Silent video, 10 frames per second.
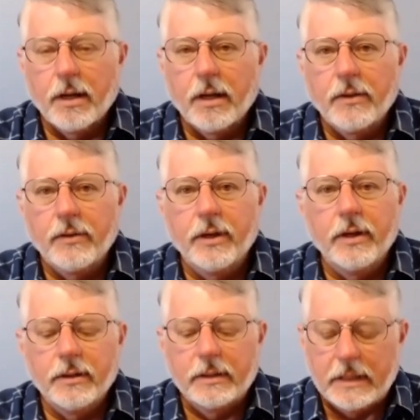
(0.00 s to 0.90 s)

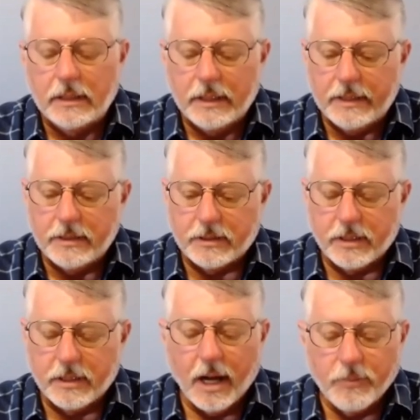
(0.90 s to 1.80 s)
The list,
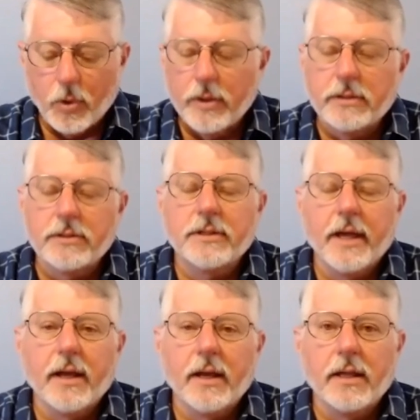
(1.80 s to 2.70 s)
and I'm going to say
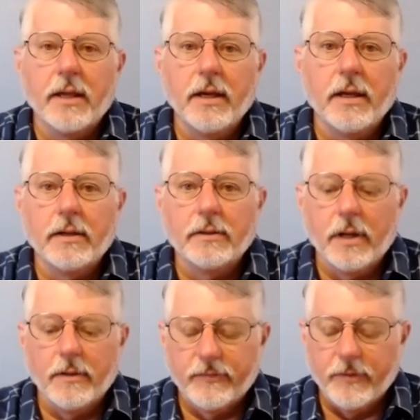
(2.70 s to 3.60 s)
it again
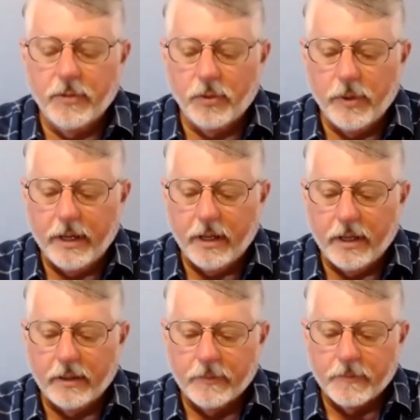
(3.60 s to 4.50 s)
from the reading: